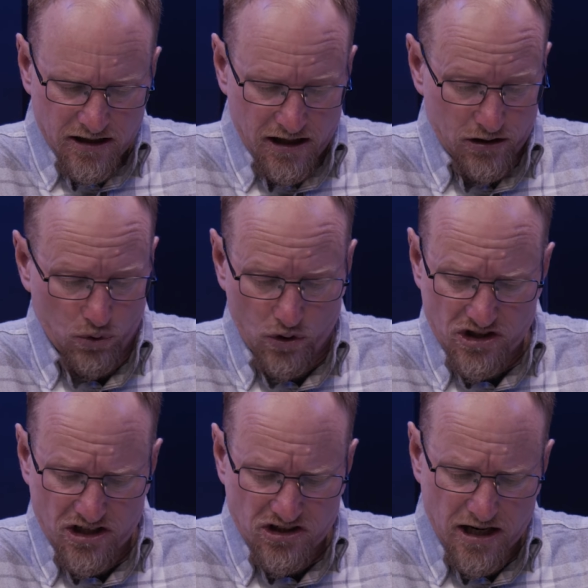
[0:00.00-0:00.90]
And the Lord
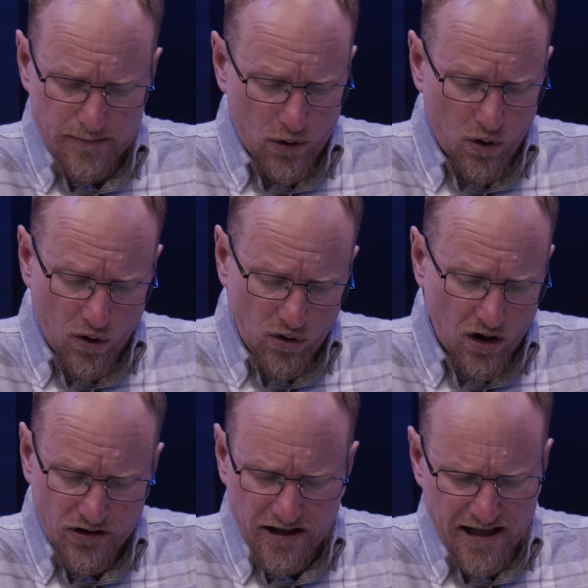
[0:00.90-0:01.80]
said to Satan, 'Behold,
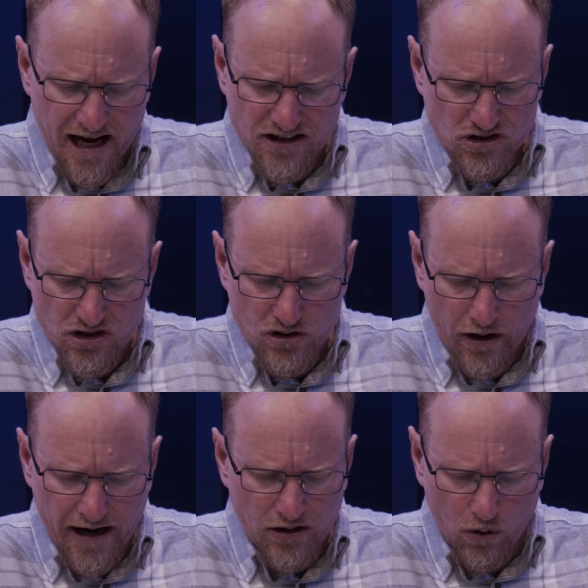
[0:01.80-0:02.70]
all that he has is in your
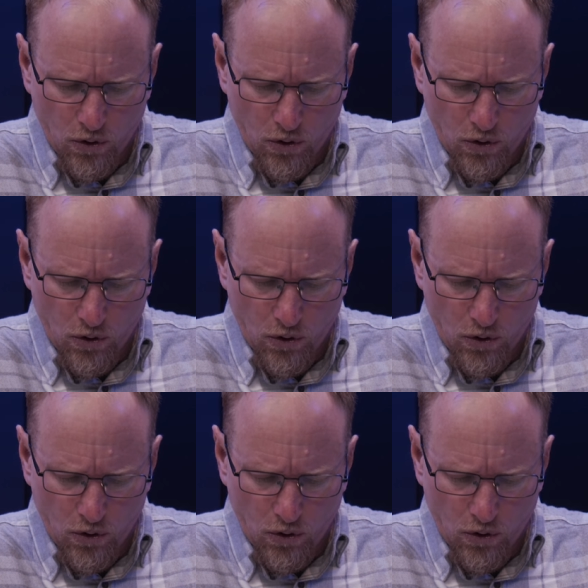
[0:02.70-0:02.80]
hand.